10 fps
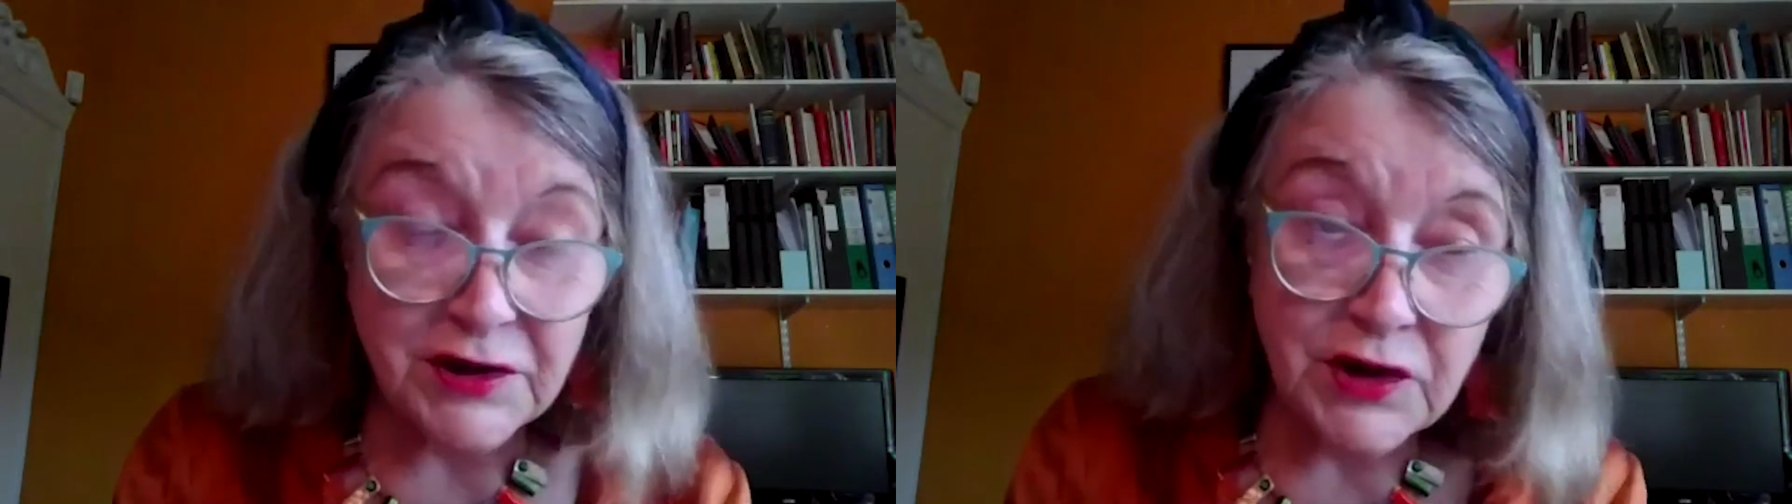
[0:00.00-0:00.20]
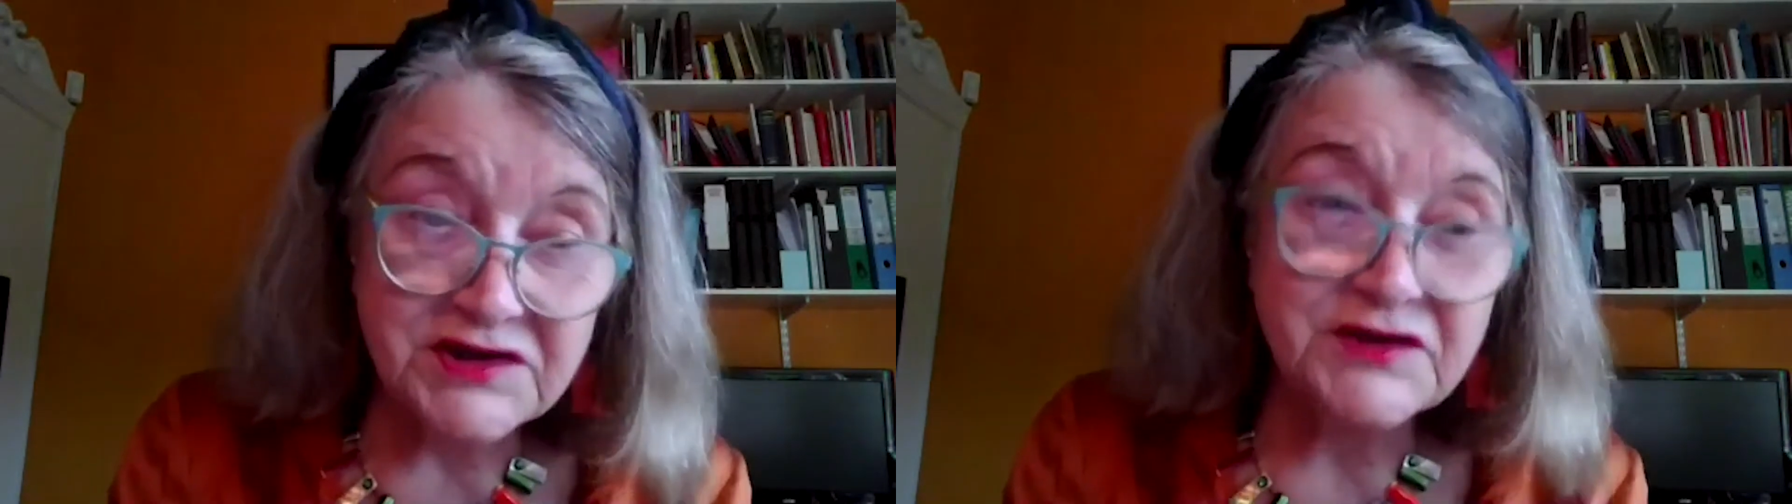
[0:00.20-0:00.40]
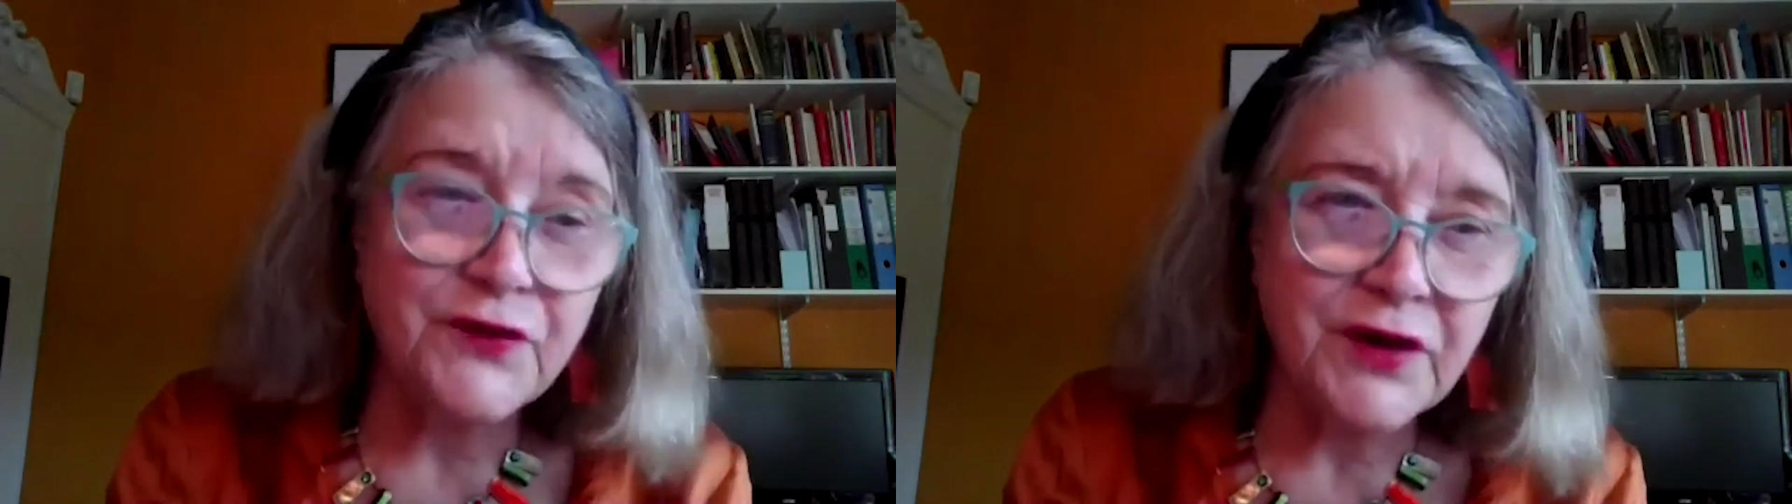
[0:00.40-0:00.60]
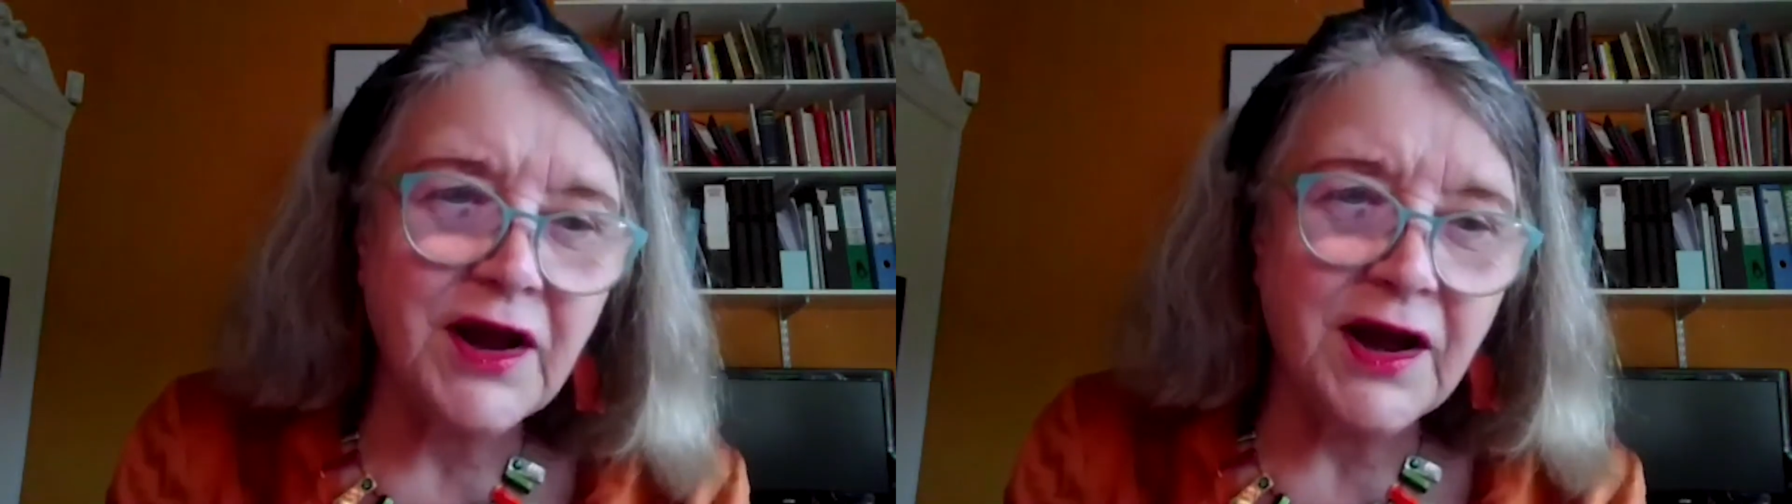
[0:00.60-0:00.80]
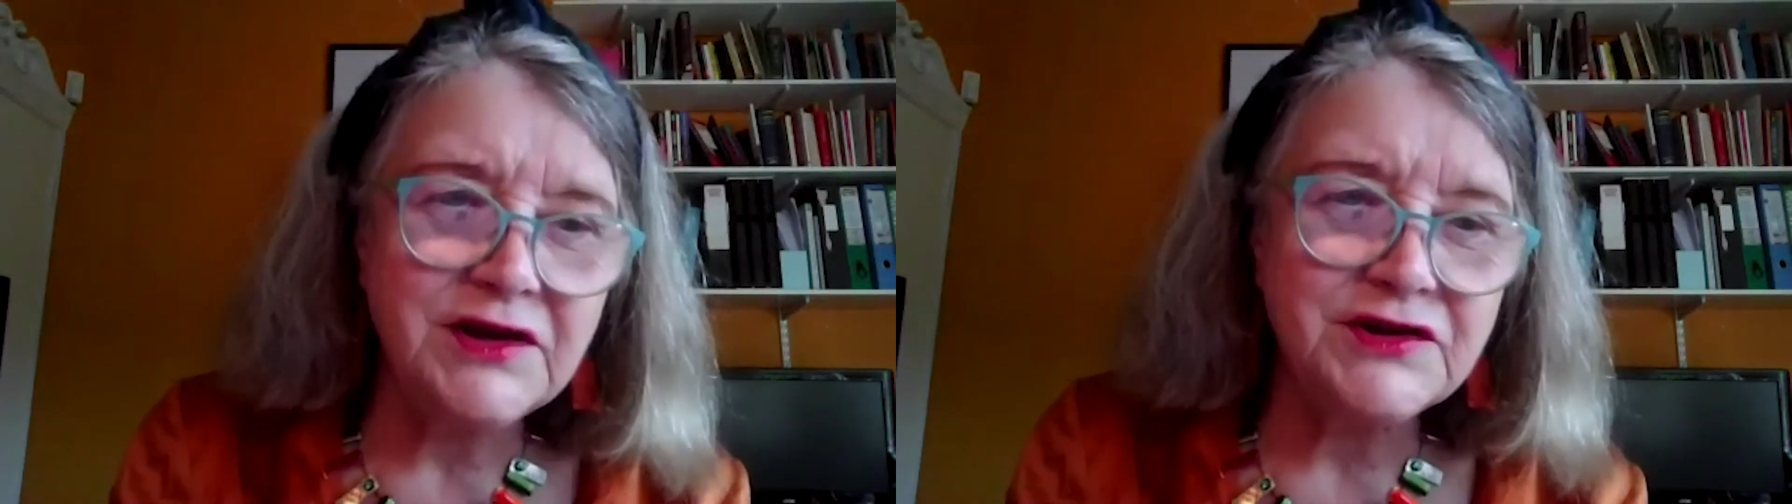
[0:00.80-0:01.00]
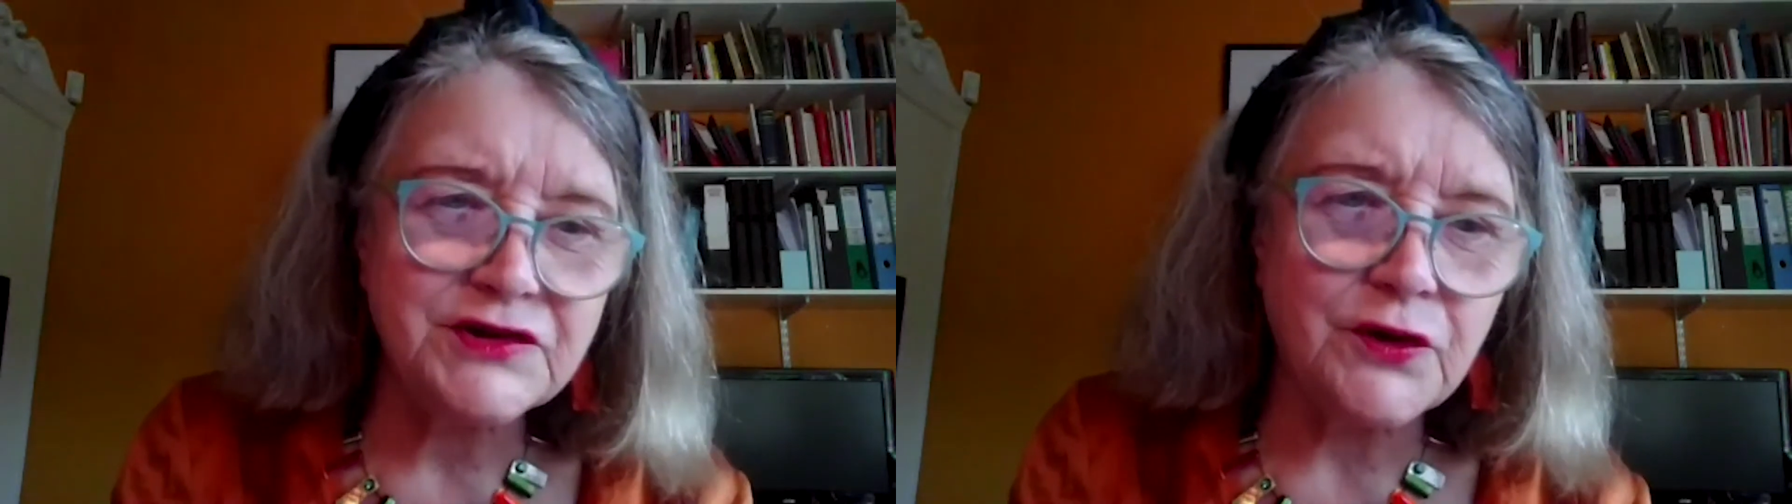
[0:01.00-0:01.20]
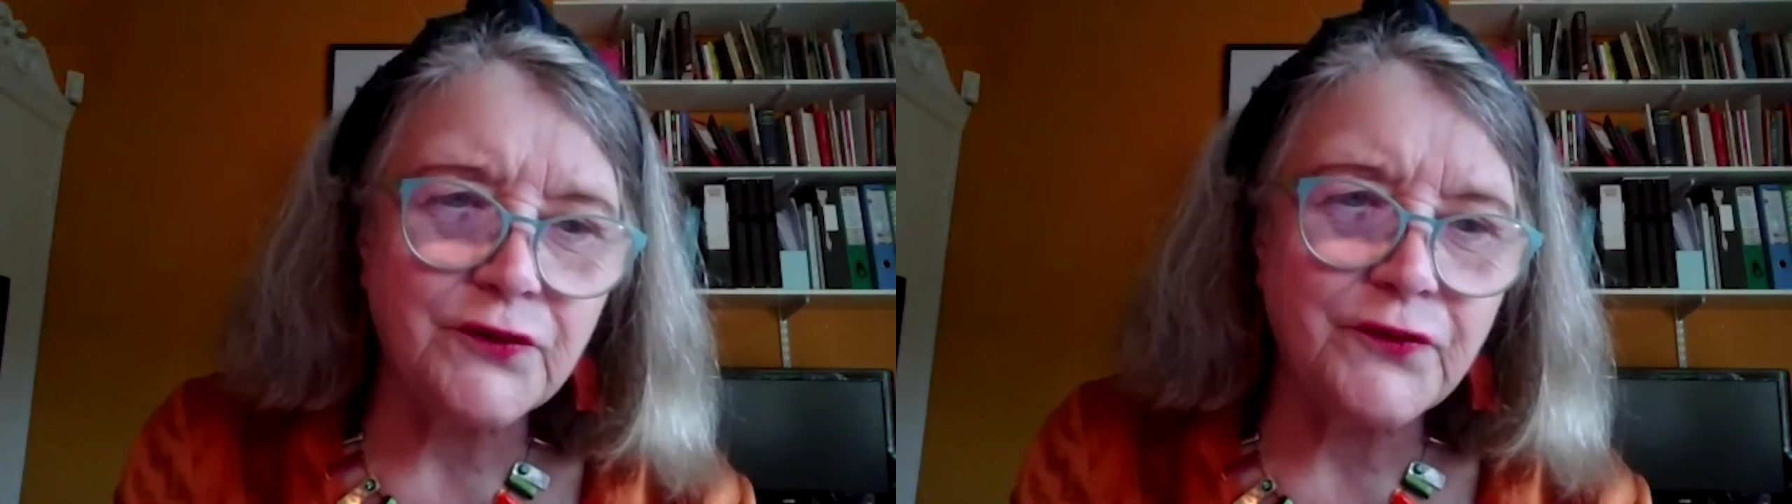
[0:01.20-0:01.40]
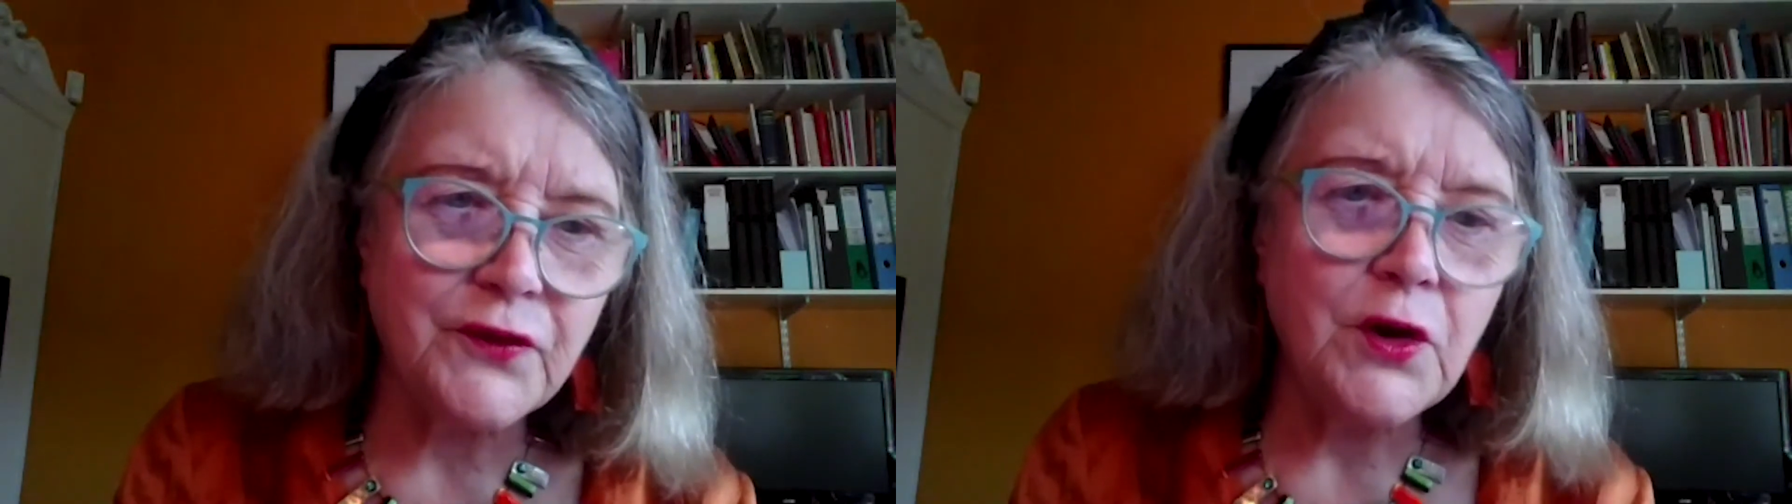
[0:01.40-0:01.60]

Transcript: a different kind of